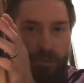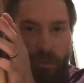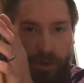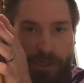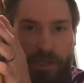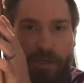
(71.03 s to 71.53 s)
the
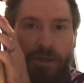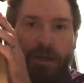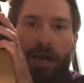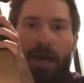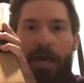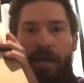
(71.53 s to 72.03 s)
work.
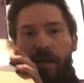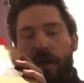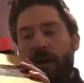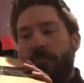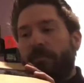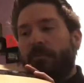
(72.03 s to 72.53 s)
I had it
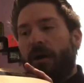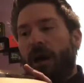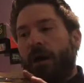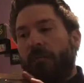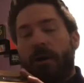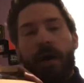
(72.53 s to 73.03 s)
done.
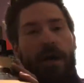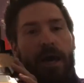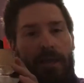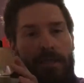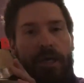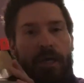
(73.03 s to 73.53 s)
I
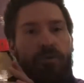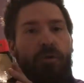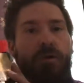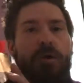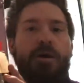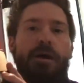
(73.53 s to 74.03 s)
had a
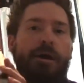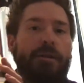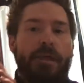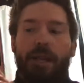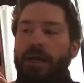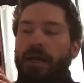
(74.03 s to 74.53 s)
schedule, and
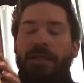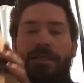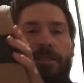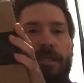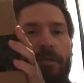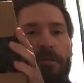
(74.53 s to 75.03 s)
then I
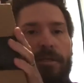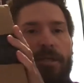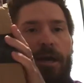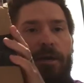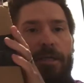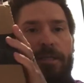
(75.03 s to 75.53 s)
just didn't do
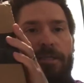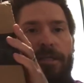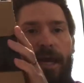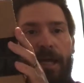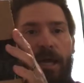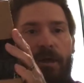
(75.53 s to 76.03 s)
the
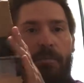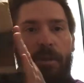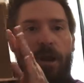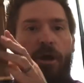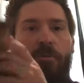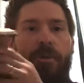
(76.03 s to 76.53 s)
stat counter.
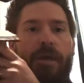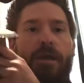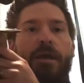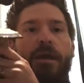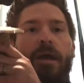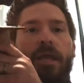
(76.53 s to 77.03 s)
But I opened
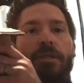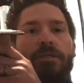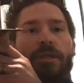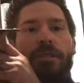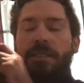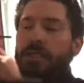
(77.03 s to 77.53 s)
it, and as
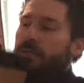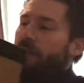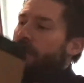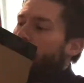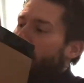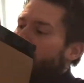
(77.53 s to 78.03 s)
you can see,
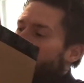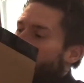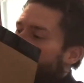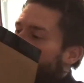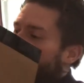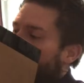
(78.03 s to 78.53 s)
there's
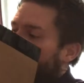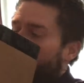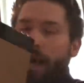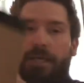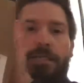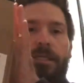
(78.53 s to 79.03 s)
a
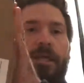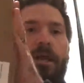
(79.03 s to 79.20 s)
box in